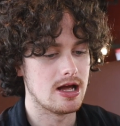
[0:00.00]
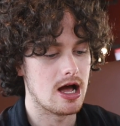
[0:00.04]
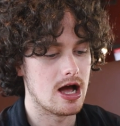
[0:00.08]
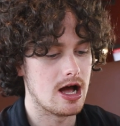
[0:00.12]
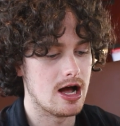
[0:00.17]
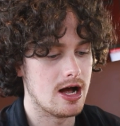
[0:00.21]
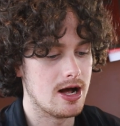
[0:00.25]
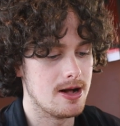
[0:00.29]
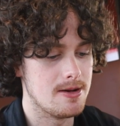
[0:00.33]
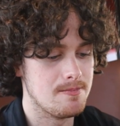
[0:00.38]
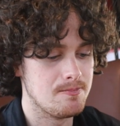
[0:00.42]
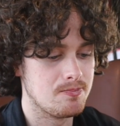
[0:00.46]

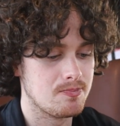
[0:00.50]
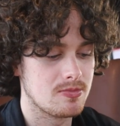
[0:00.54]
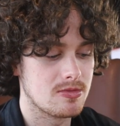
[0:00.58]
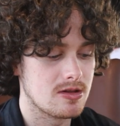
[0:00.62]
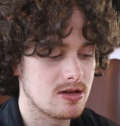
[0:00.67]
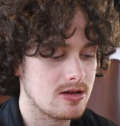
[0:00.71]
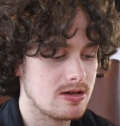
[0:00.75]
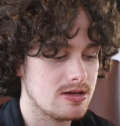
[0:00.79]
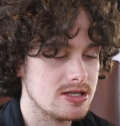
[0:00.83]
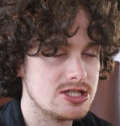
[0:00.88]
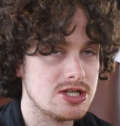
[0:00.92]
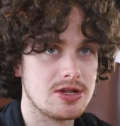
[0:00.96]
um,
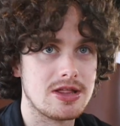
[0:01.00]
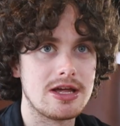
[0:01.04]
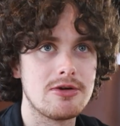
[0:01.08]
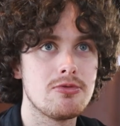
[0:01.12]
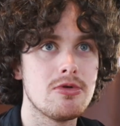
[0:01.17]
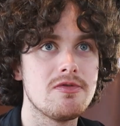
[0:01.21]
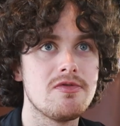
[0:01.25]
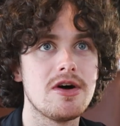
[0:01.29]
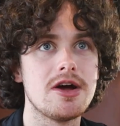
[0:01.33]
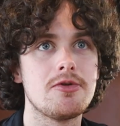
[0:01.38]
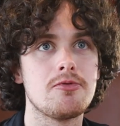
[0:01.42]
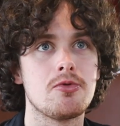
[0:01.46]
do you think
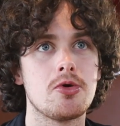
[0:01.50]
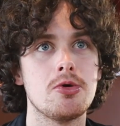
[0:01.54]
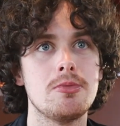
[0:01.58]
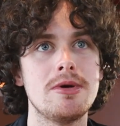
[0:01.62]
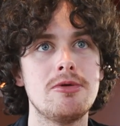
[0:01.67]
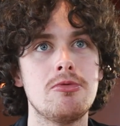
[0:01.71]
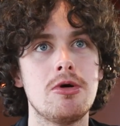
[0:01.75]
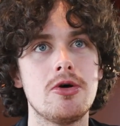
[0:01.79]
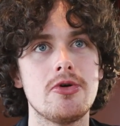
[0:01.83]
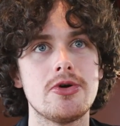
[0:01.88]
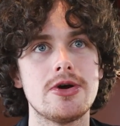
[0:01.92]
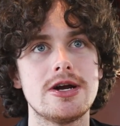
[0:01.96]
we'll find
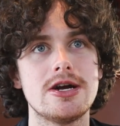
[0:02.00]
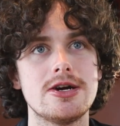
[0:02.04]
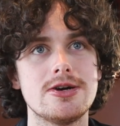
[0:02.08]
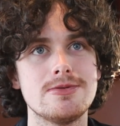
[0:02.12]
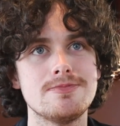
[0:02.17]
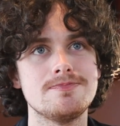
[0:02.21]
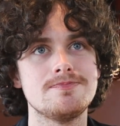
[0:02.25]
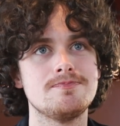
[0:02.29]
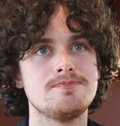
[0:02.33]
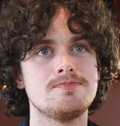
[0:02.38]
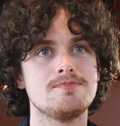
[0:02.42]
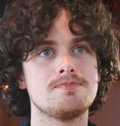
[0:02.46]
Ruby while we're here?
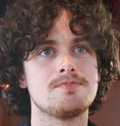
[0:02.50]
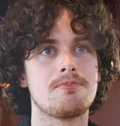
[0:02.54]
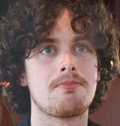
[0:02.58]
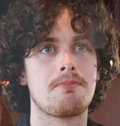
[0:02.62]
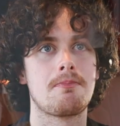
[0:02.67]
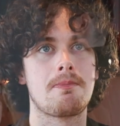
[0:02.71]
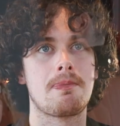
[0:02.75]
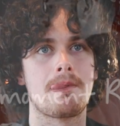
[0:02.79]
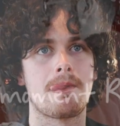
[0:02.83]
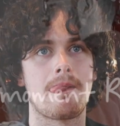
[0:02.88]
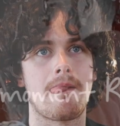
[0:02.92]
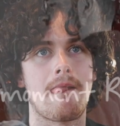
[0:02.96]

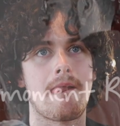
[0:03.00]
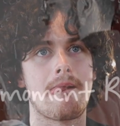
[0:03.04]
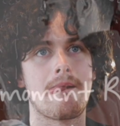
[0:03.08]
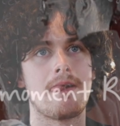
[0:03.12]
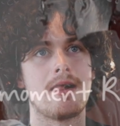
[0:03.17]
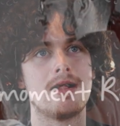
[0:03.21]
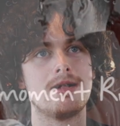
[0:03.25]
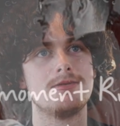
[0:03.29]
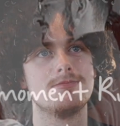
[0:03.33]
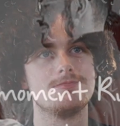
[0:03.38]
I don't think